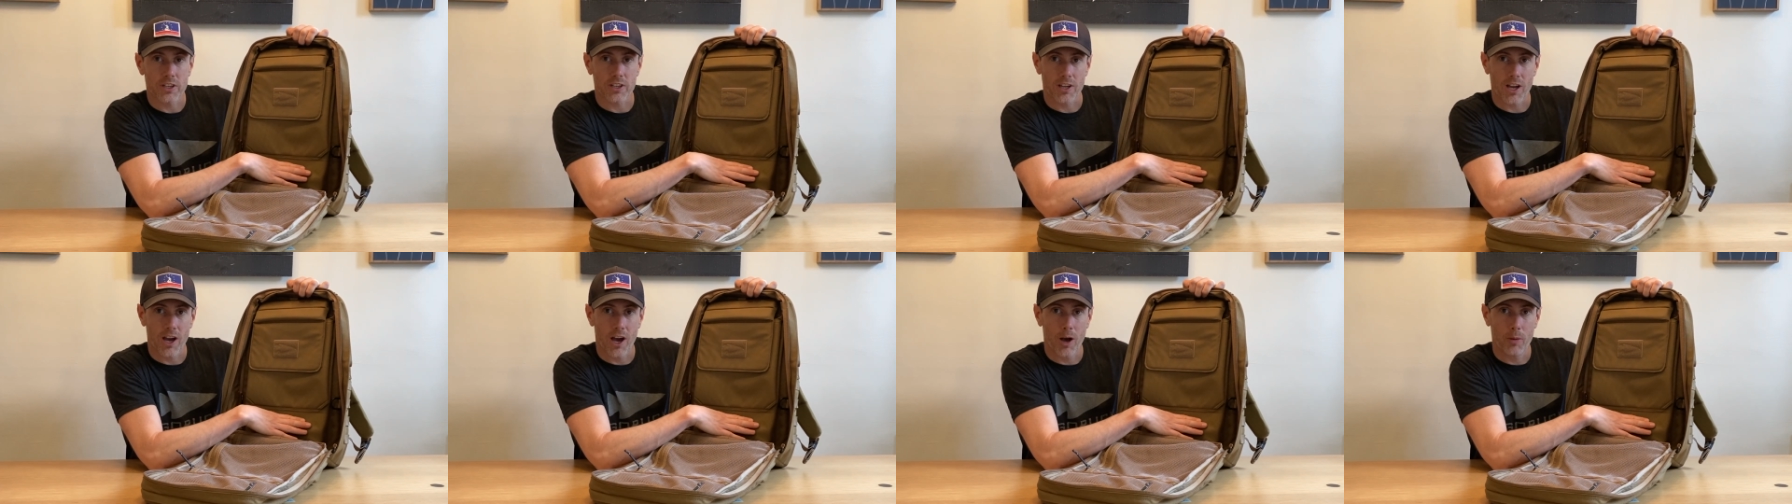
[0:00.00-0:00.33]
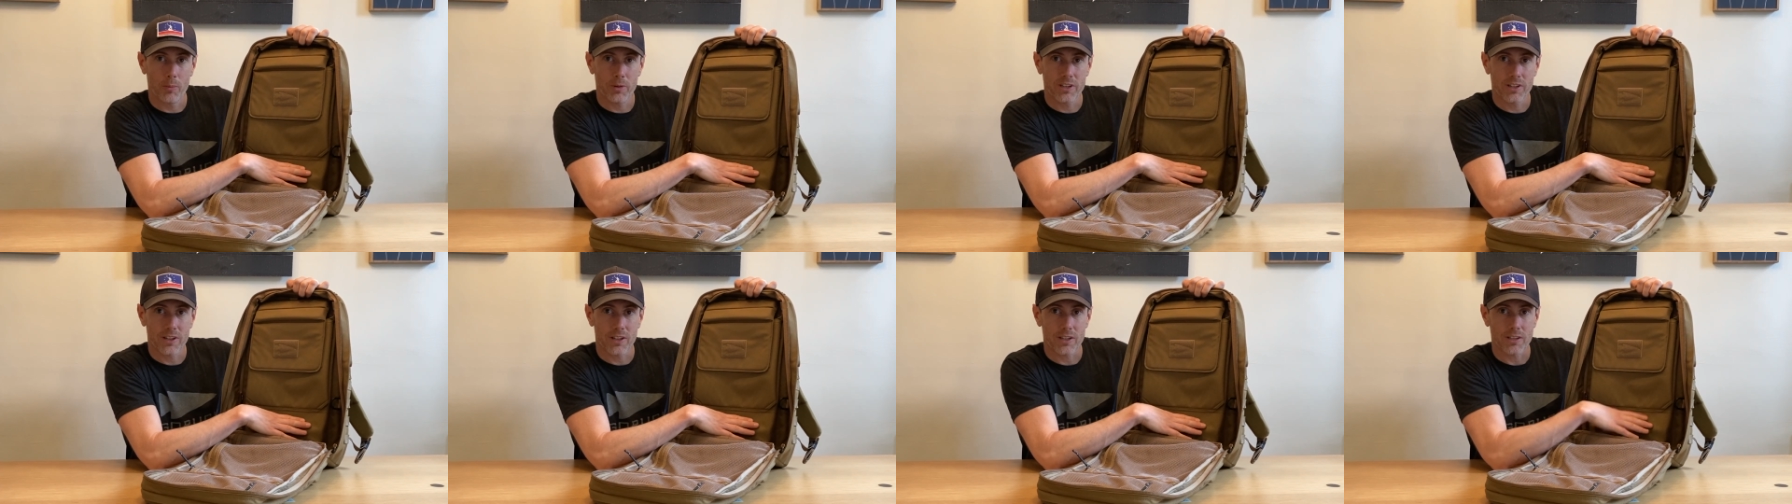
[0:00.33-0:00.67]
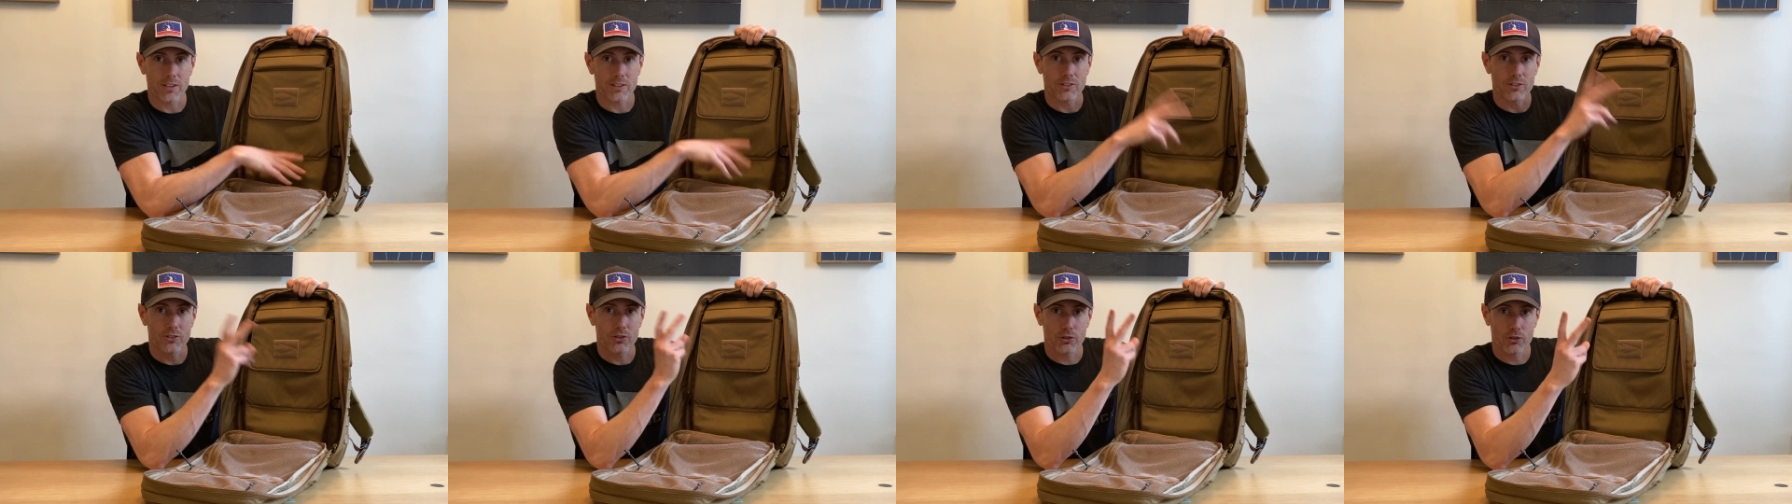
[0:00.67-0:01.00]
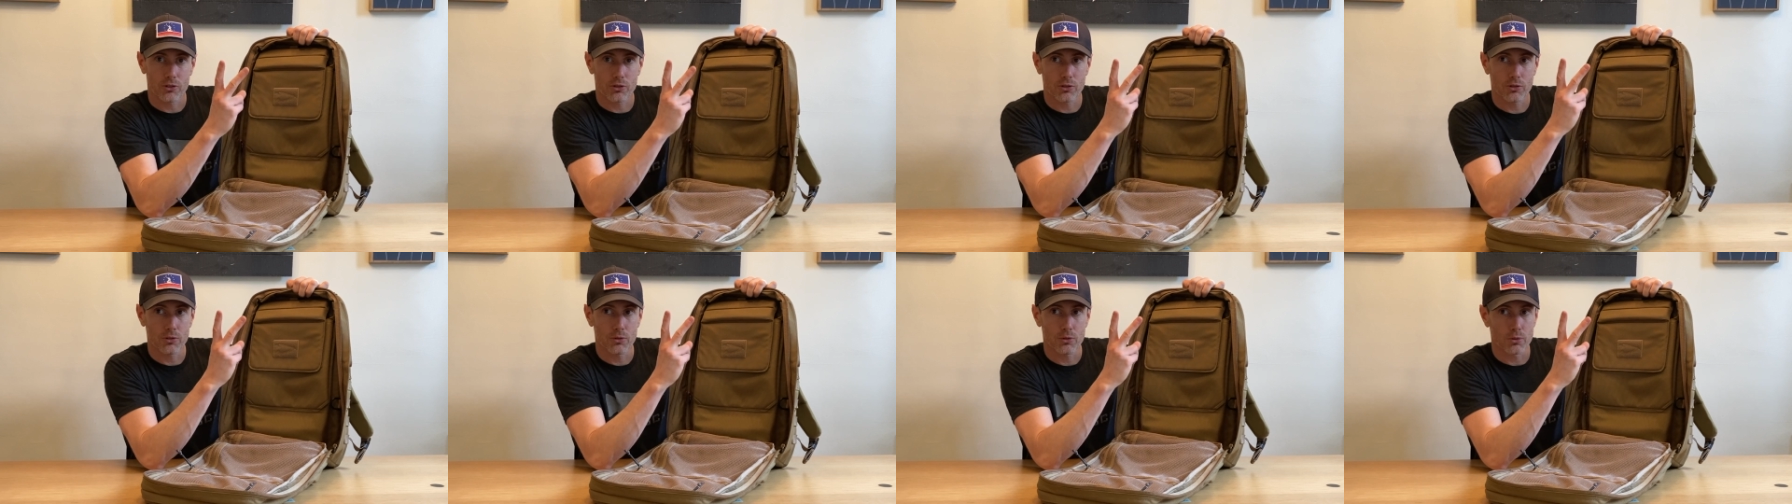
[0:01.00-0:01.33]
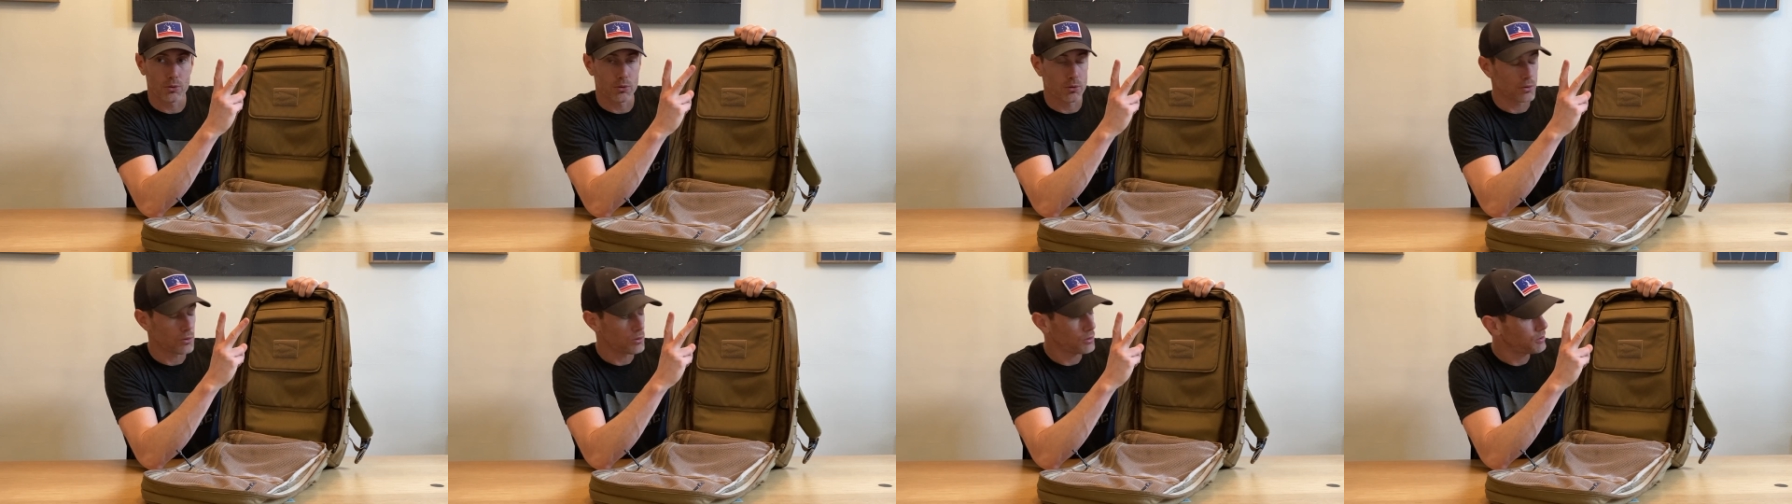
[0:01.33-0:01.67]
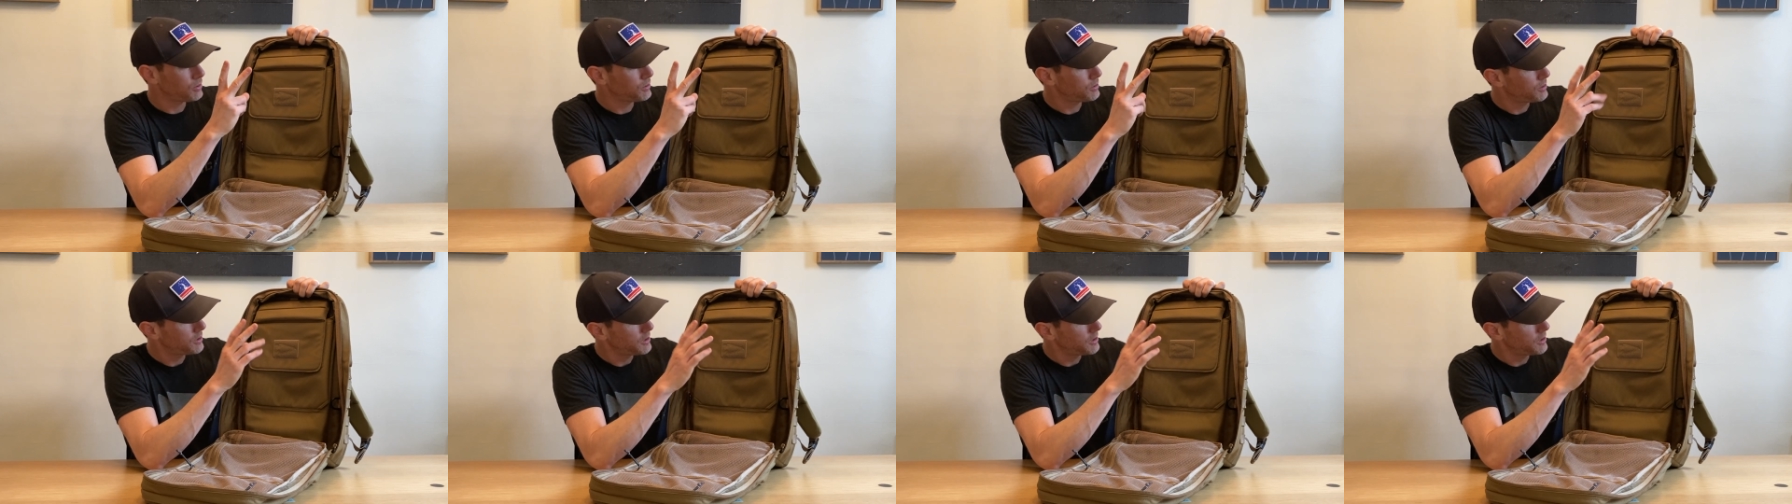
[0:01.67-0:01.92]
accommodate 2